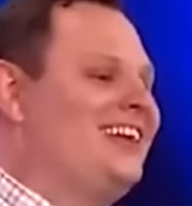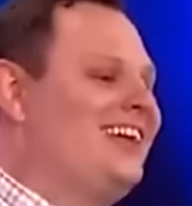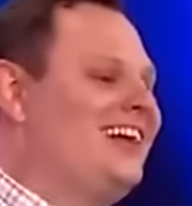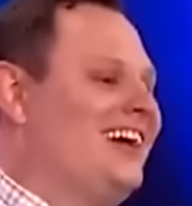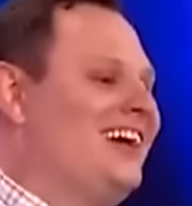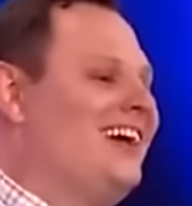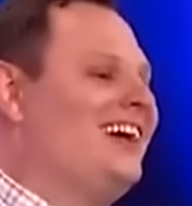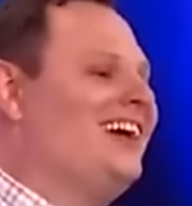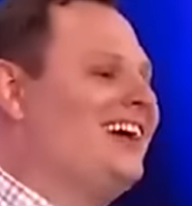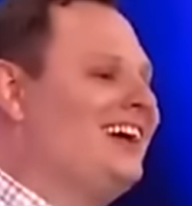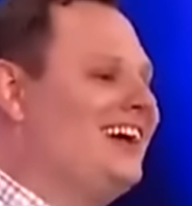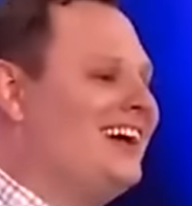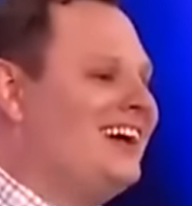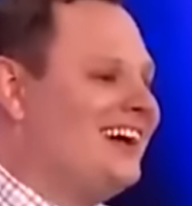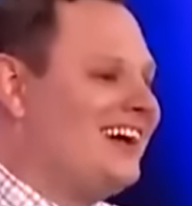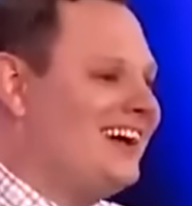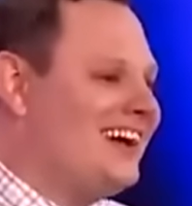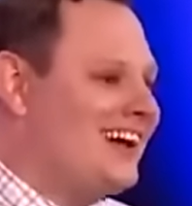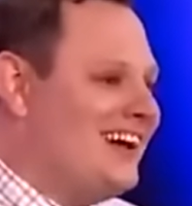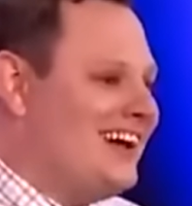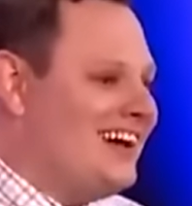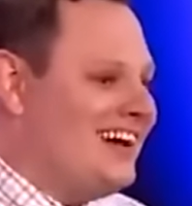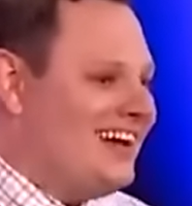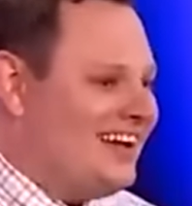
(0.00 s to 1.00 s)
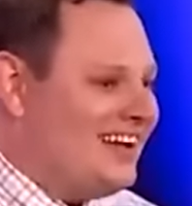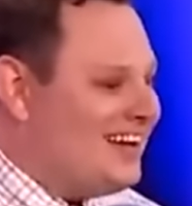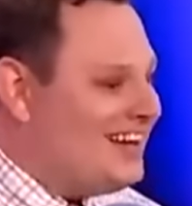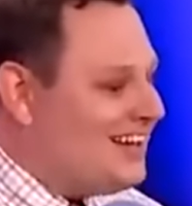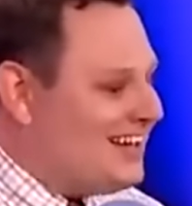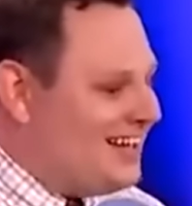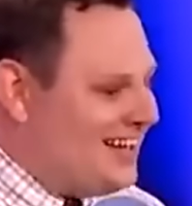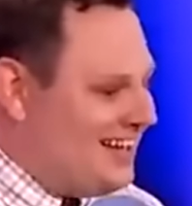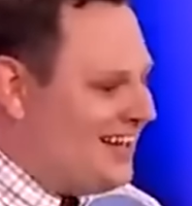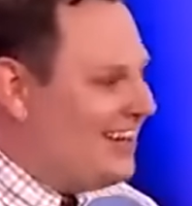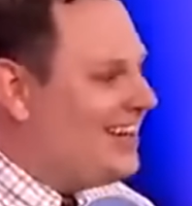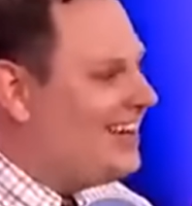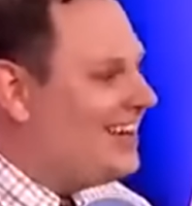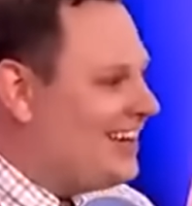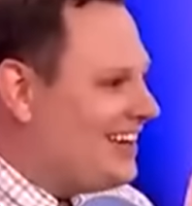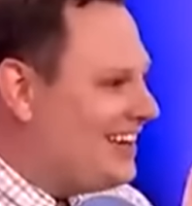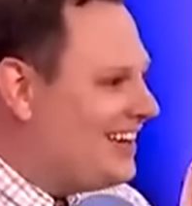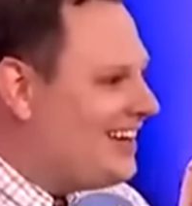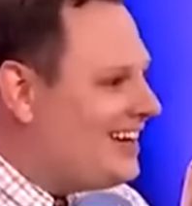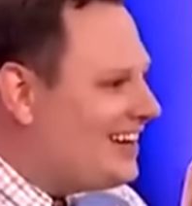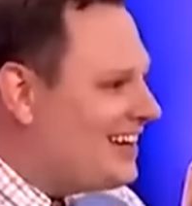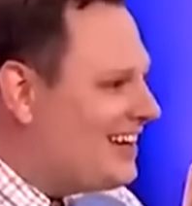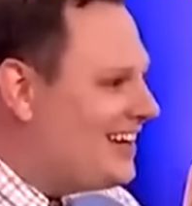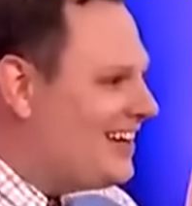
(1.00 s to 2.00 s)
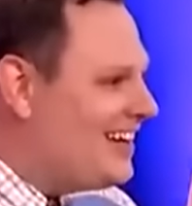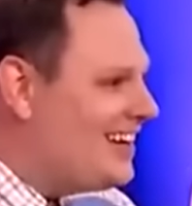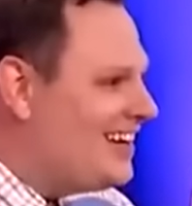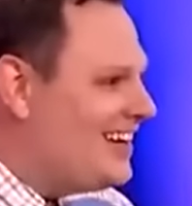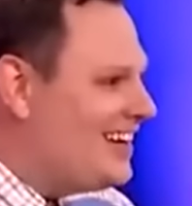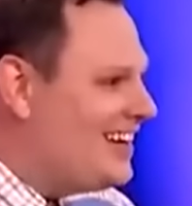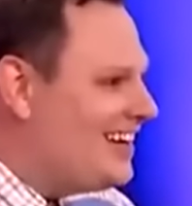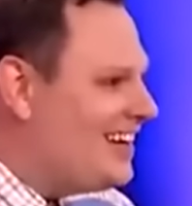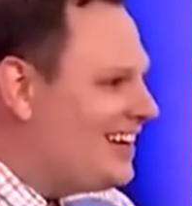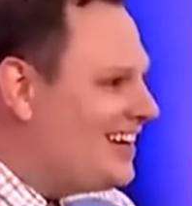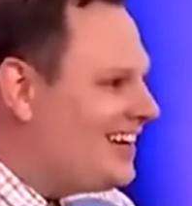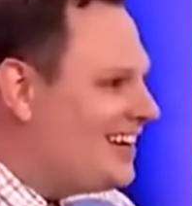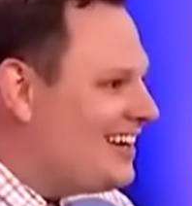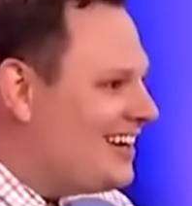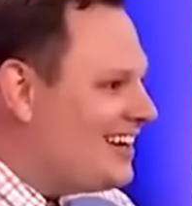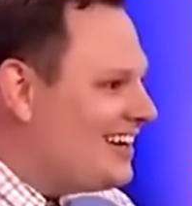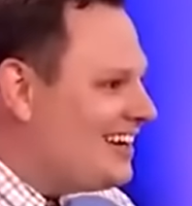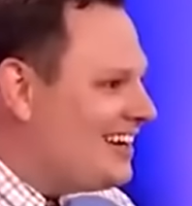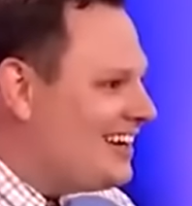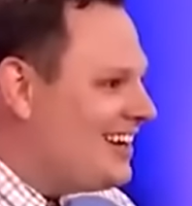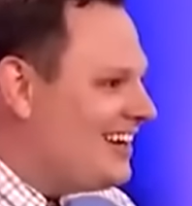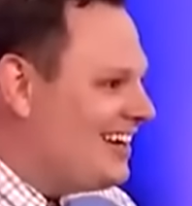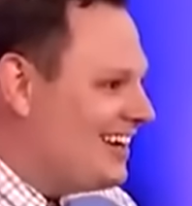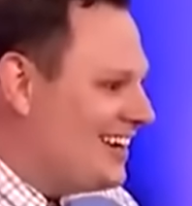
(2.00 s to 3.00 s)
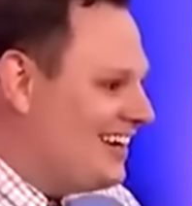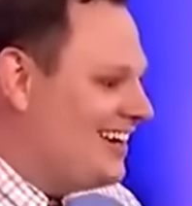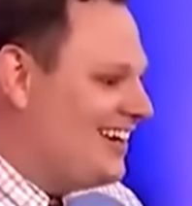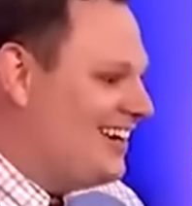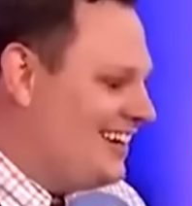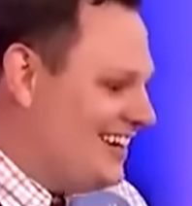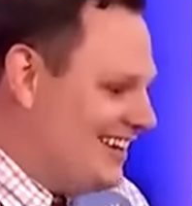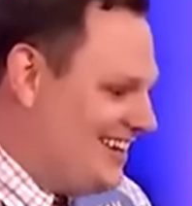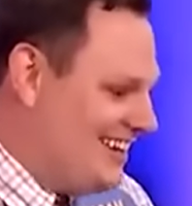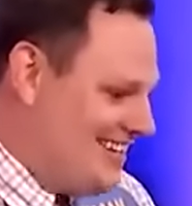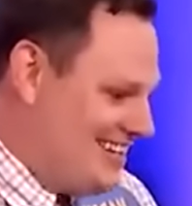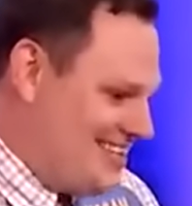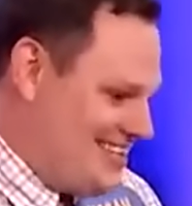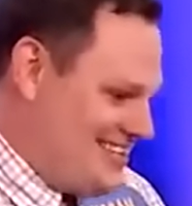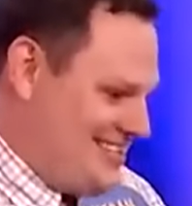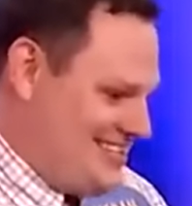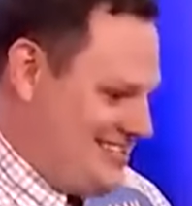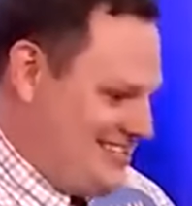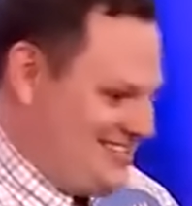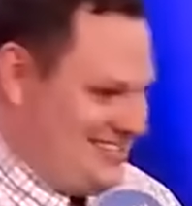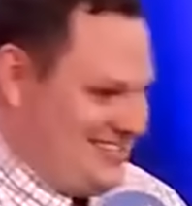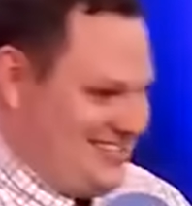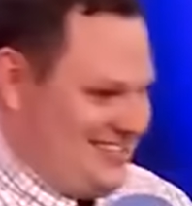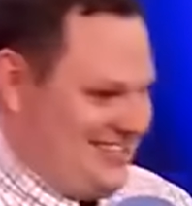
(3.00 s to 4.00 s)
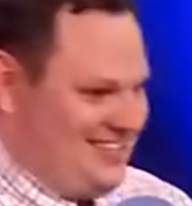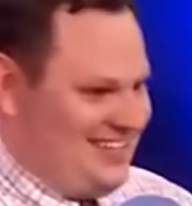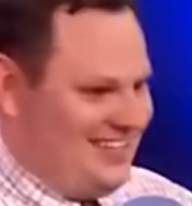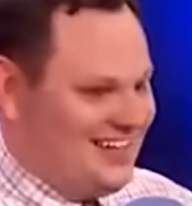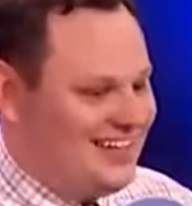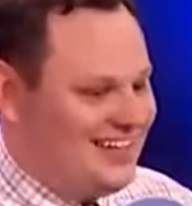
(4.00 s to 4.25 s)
(silent)